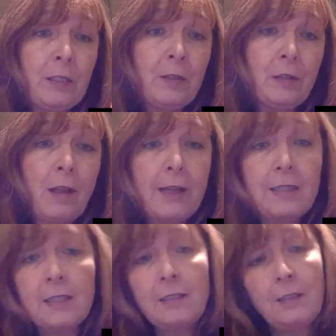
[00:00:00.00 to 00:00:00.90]
your
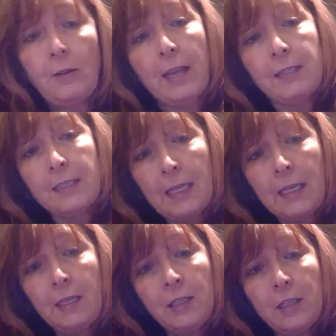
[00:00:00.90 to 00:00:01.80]
class you can't
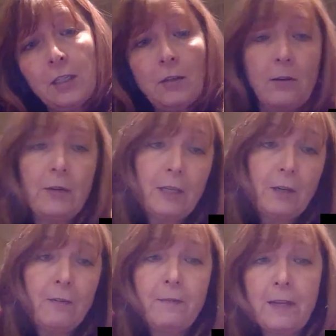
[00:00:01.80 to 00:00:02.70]
teach, you don't get
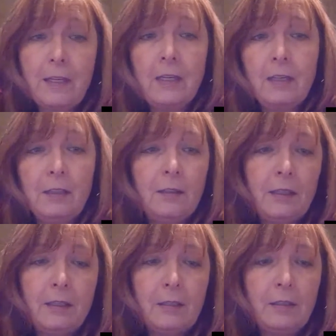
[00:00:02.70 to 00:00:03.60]
your funding,
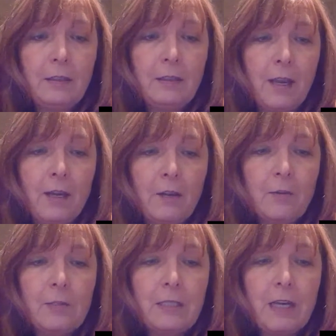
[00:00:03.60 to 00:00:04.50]
and kind of
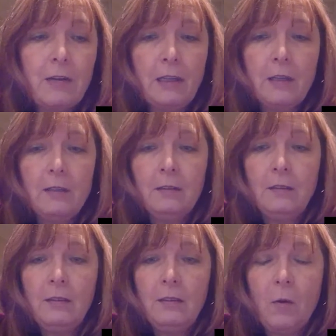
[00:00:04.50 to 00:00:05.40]
goes down a little
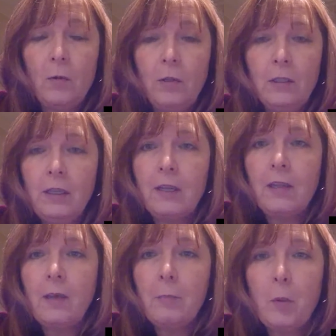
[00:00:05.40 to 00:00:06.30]
hole
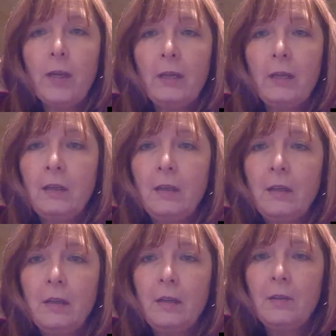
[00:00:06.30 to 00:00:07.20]
at that point.
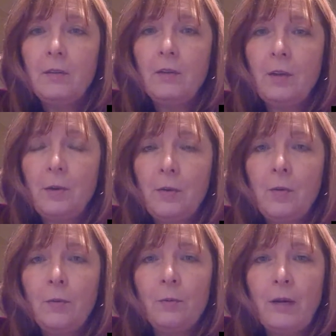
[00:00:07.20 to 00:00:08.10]

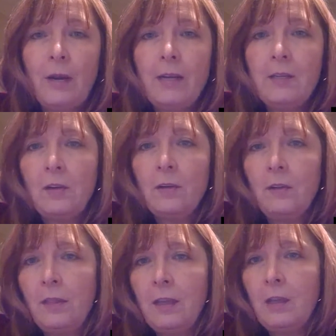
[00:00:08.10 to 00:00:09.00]
So when I
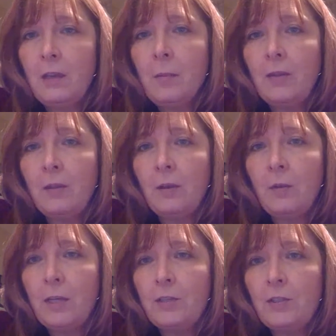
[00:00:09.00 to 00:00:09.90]
started thinking about the
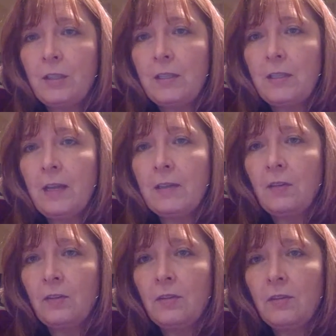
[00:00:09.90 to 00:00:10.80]
question,
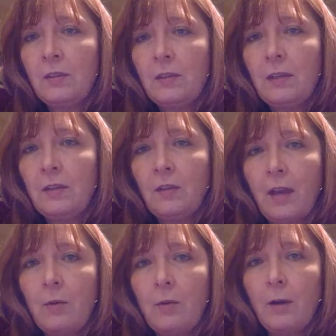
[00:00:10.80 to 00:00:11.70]
that's
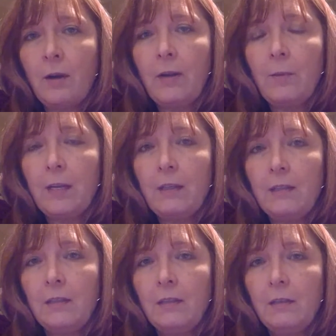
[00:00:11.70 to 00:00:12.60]
kind of where I
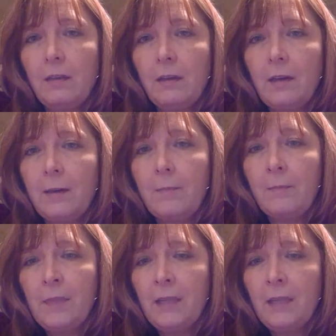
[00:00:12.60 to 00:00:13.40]
went. And,